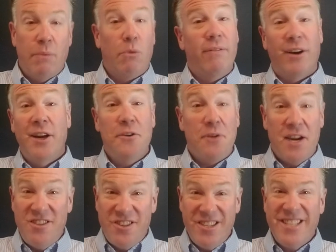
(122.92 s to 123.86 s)
we're very
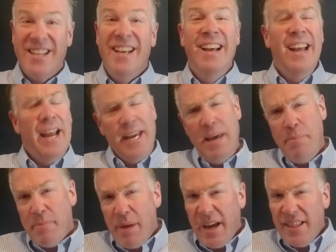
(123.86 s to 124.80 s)
gracious. And keep
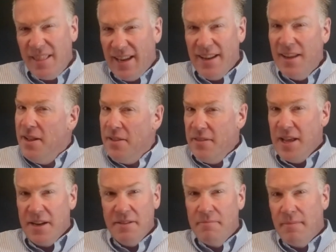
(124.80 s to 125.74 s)
in mind that, that